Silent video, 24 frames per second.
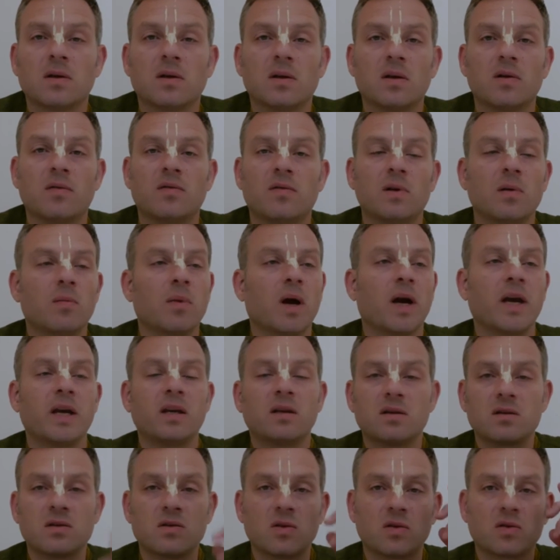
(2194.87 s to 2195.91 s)
If your mind
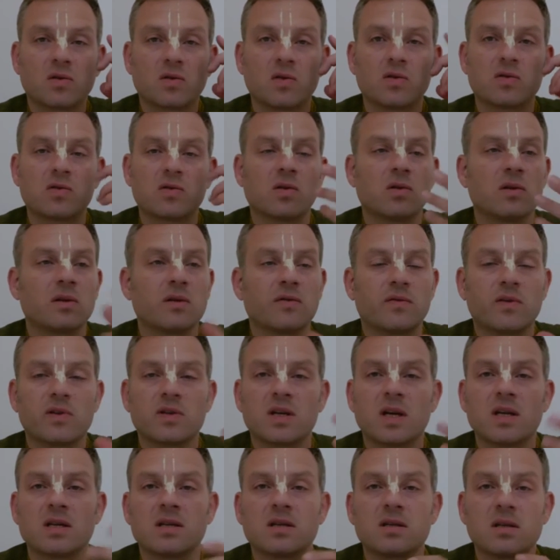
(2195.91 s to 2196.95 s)
is not controlled, if your
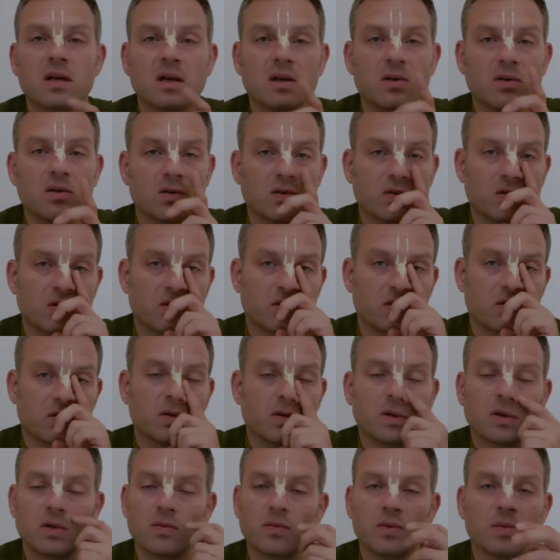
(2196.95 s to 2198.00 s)
senses are not
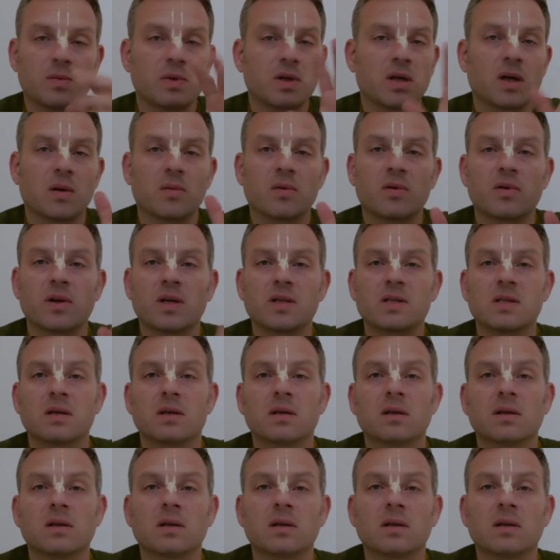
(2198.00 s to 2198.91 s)
controlled, you will become crazy.